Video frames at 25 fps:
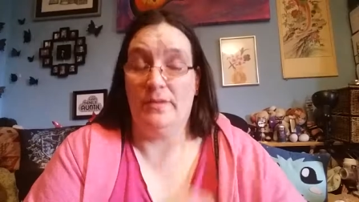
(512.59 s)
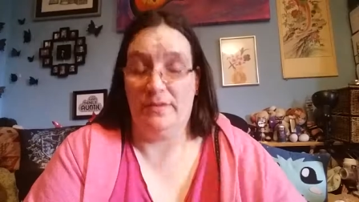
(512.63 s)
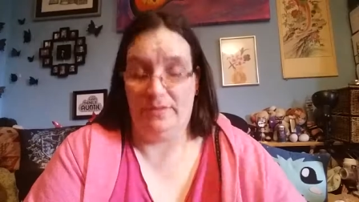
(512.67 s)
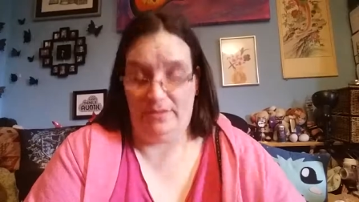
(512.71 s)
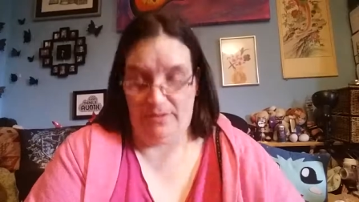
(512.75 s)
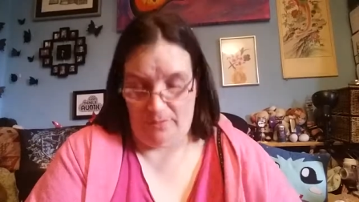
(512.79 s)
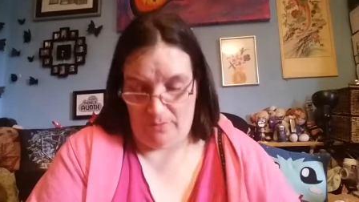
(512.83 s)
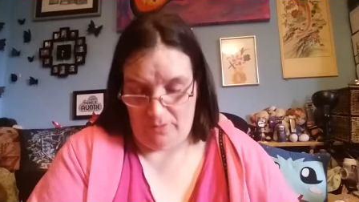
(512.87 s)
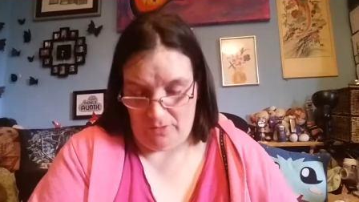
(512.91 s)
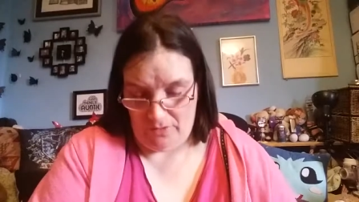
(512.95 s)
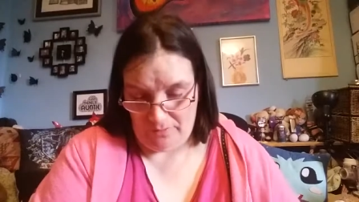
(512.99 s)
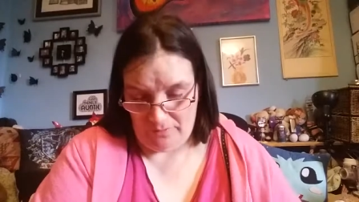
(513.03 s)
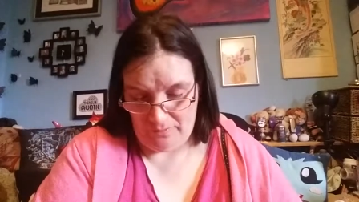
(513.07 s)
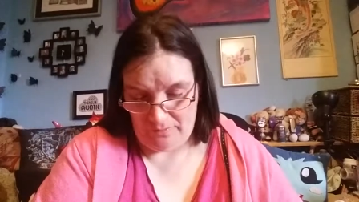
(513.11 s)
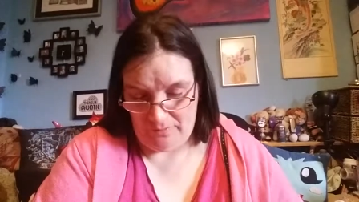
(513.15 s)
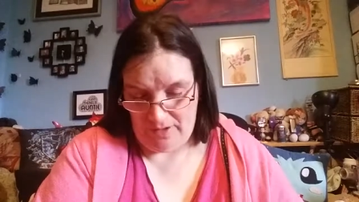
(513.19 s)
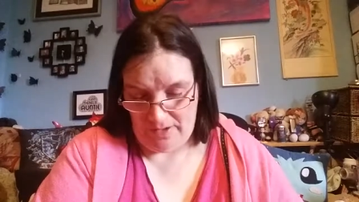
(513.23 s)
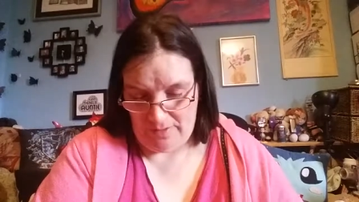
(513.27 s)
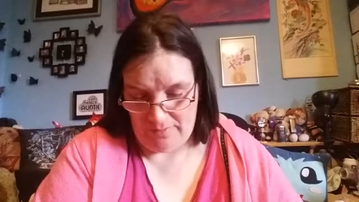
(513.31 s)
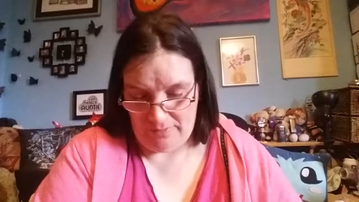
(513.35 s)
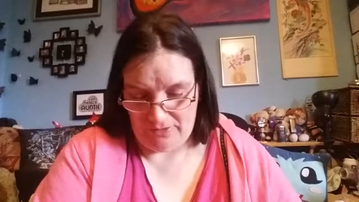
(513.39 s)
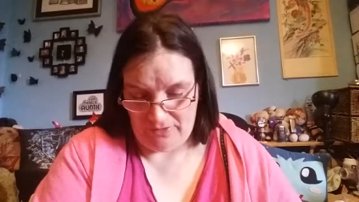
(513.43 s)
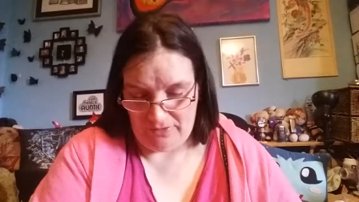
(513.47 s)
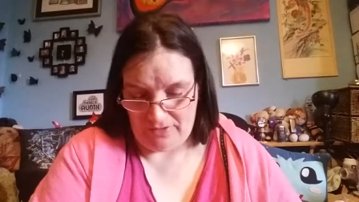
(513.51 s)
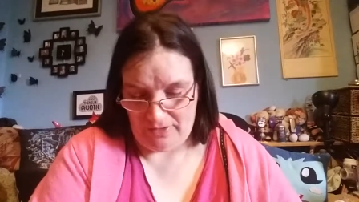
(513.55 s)
Somewhat
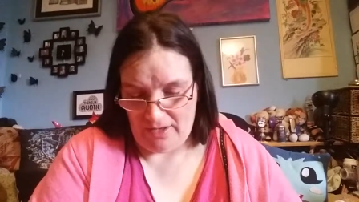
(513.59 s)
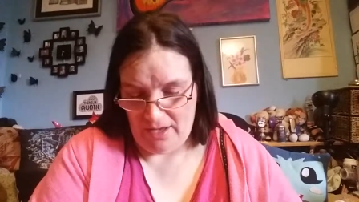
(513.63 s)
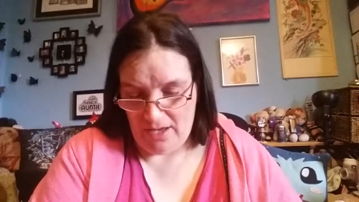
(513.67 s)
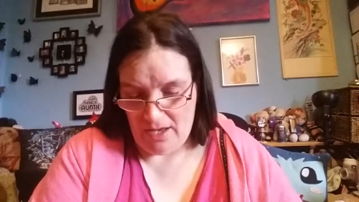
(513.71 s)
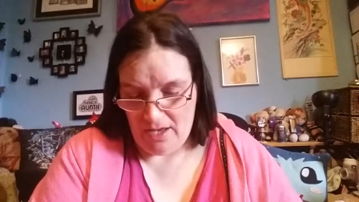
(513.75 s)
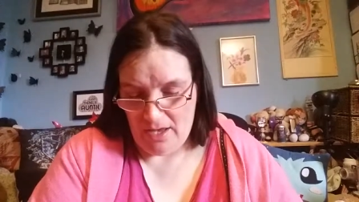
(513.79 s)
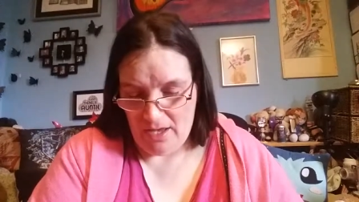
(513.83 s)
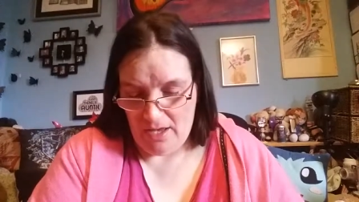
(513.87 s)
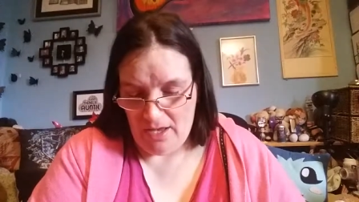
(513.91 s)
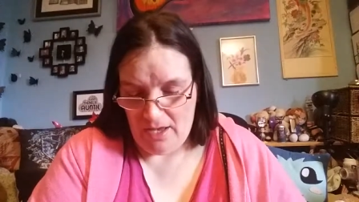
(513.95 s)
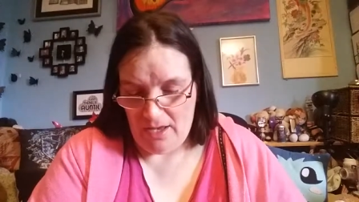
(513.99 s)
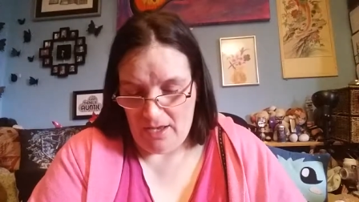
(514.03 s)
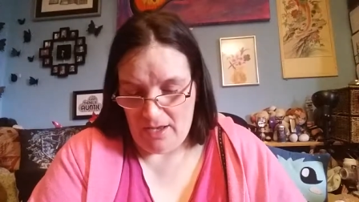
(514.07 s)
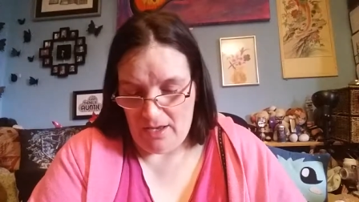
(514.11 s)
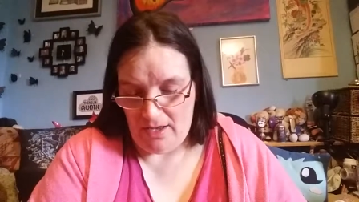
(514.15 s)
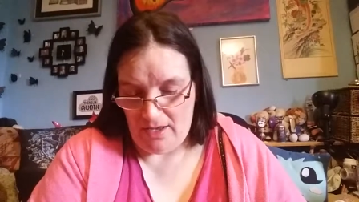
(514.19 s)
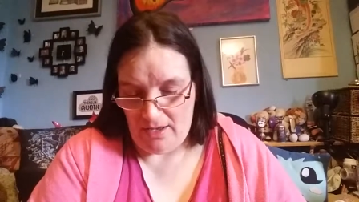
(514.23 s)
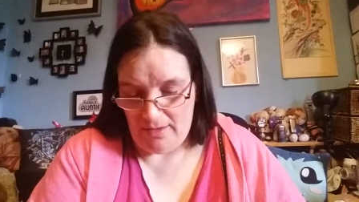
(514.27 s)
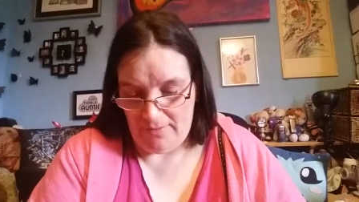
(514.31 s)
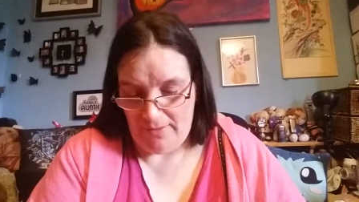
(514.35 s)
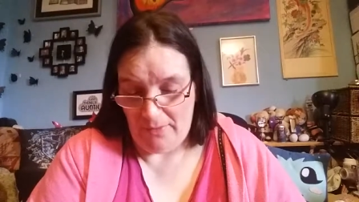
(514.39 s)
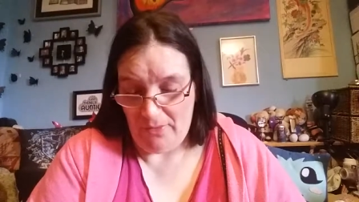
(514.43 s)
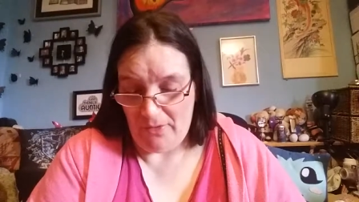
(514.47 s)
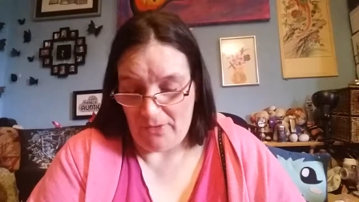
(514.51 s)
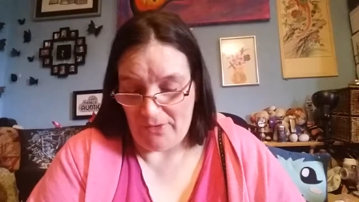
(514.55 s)
famous.
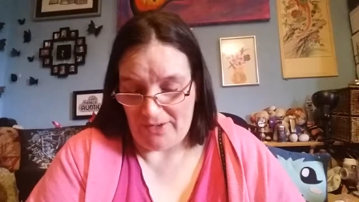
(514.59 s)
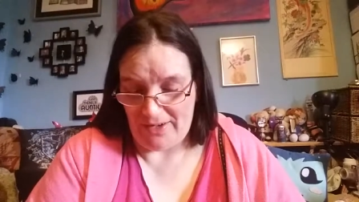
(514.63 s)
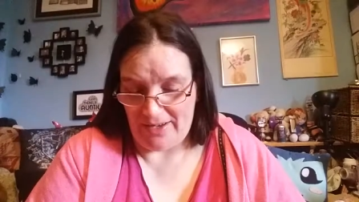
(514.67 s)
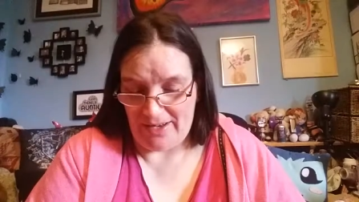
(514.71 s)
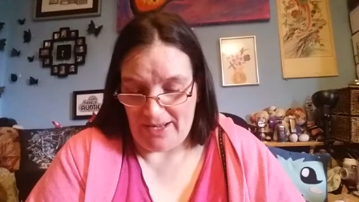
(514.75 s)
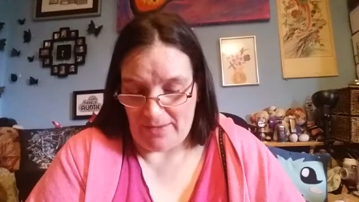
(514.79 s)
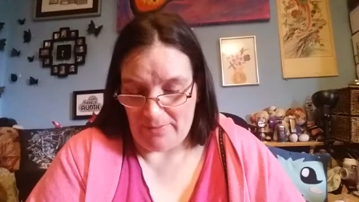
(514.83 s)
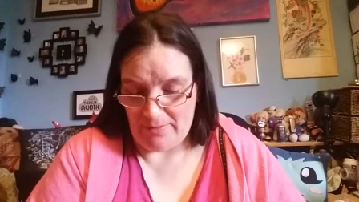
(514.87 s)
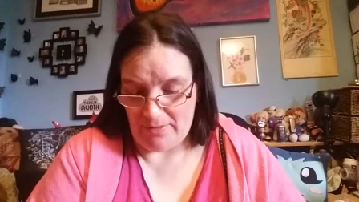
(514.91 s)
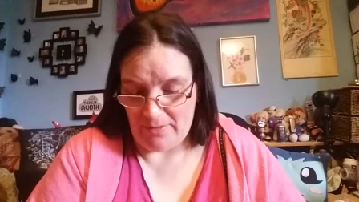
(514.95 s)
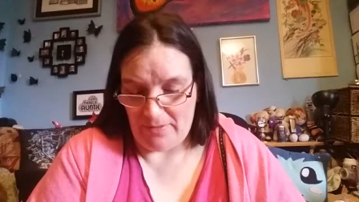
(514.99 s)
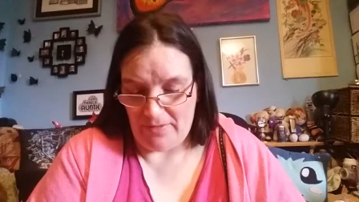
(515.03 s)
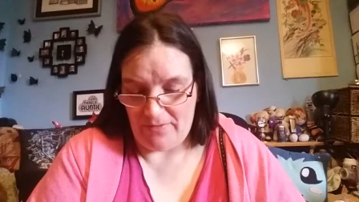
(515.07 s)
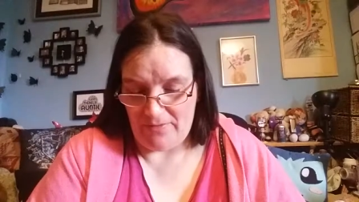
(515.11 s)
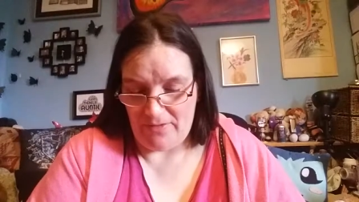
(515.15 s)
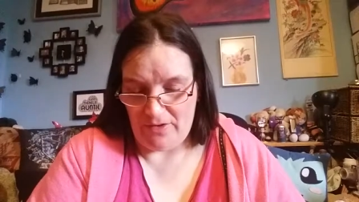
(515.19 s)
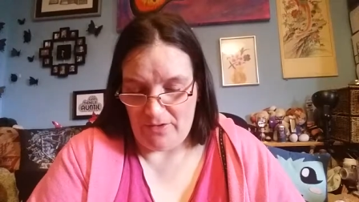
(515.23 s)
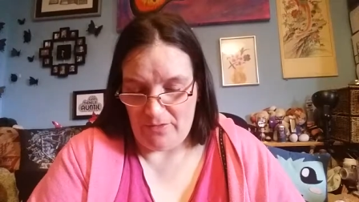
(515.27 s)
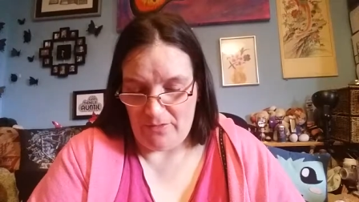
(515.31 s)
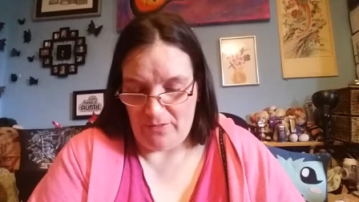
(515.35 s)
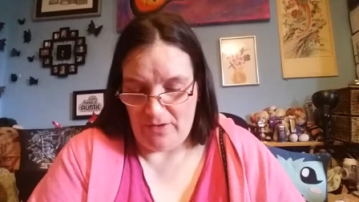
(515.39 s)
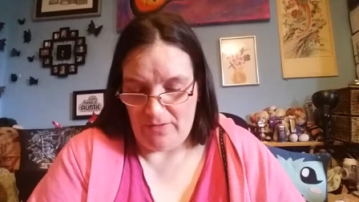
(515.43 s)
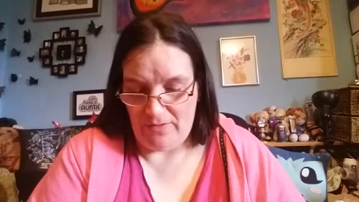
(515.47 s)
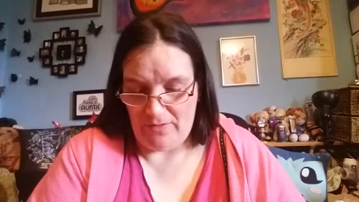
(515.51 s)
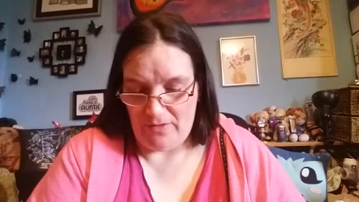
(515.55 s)
Um, I'm not going to name them if
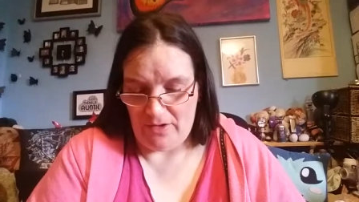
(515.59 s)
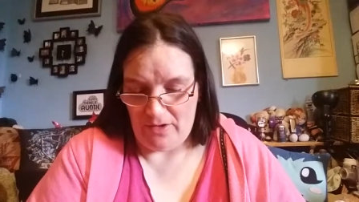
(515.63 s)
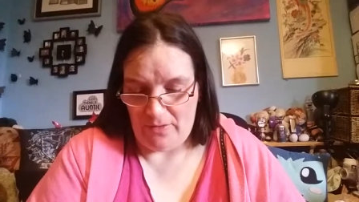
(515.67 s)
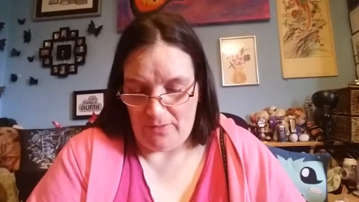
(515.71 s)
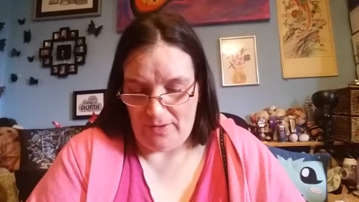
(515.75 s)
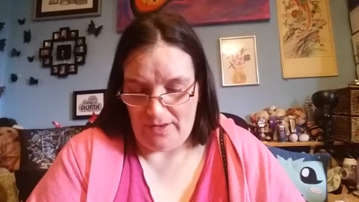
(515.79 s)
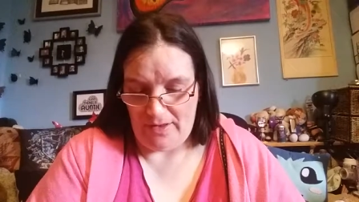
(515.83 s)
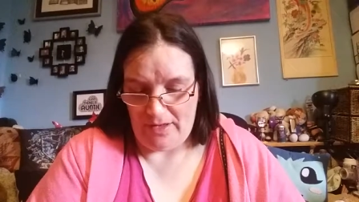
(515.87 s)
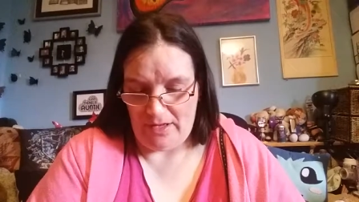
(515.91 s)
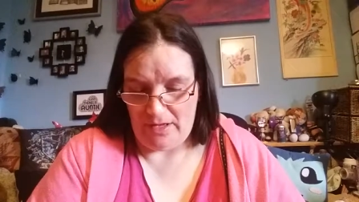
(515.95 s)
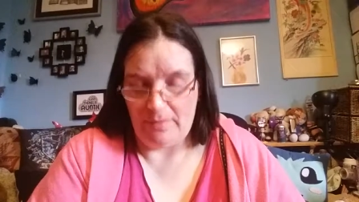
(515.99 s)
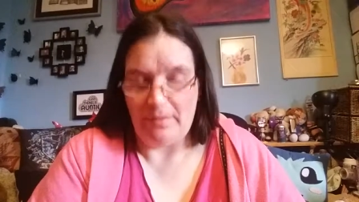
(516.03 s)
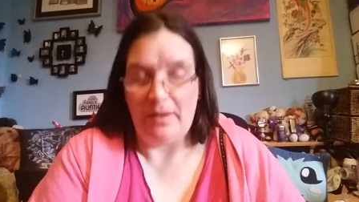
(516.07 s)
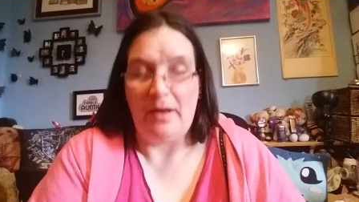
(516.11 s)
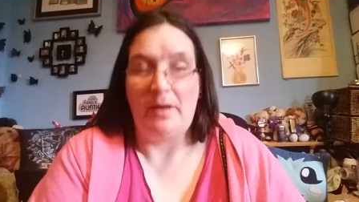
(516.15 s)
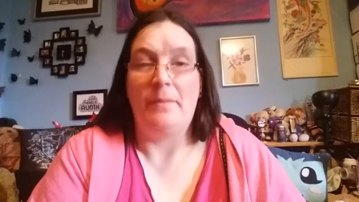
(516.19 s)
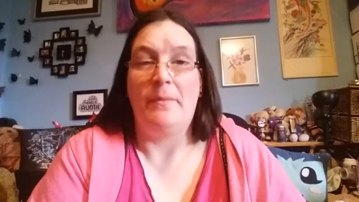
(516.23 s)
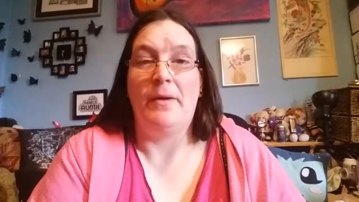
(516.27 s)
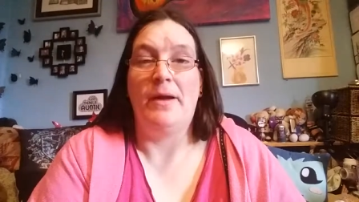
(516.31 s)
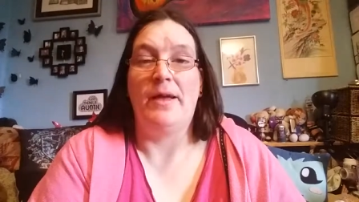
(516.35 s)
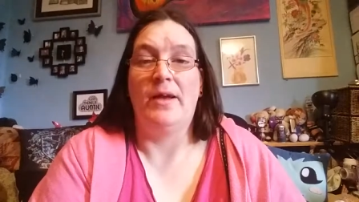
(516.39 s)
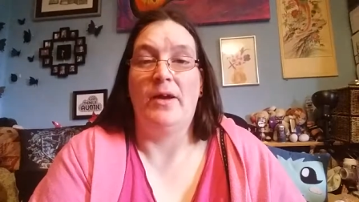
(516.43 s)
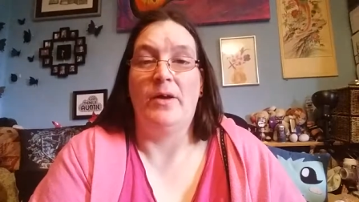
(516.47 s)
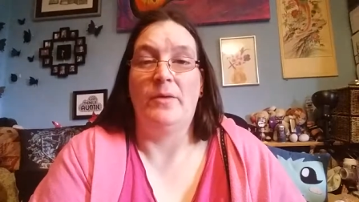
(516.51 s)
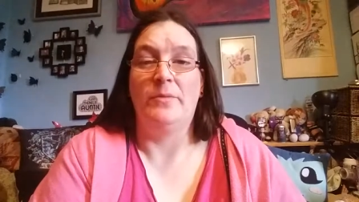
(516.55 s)
you if you know anything about
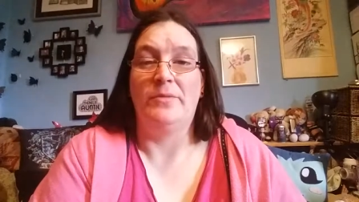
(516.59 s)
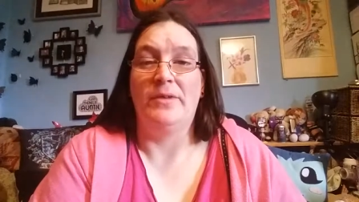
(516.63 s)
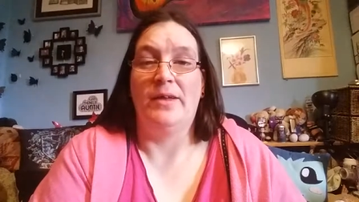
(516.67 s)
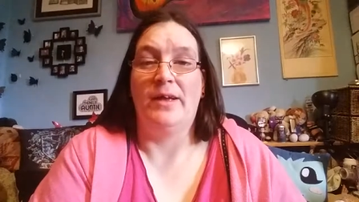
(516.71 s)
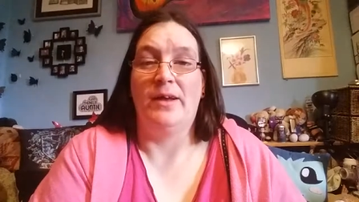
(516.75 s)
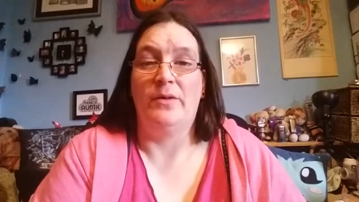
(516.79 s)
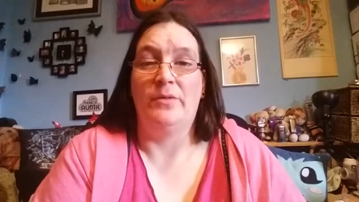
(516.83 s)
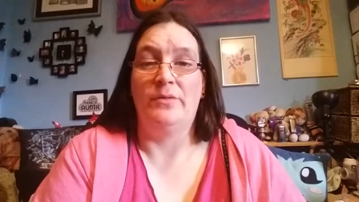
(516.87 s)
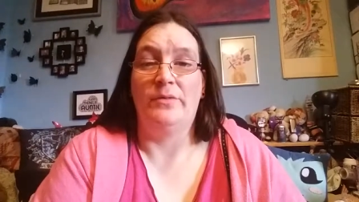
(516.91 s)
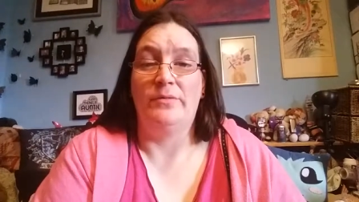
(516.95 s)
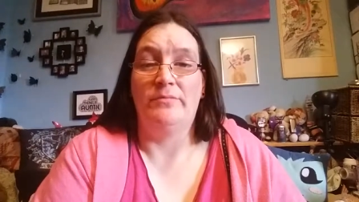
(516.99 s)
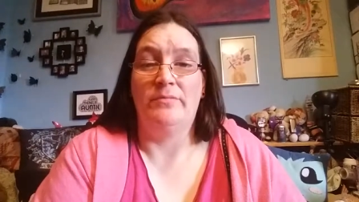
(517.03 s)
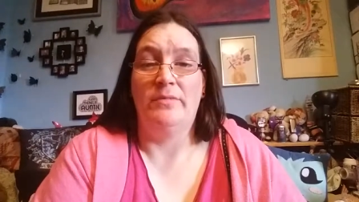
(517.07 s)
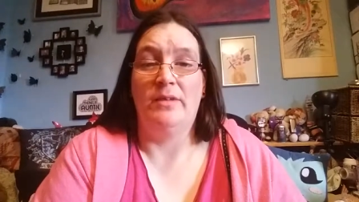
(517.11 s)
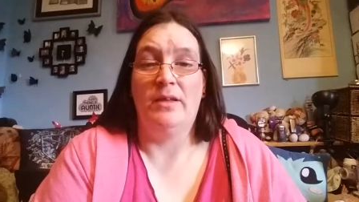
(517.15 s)
my hometown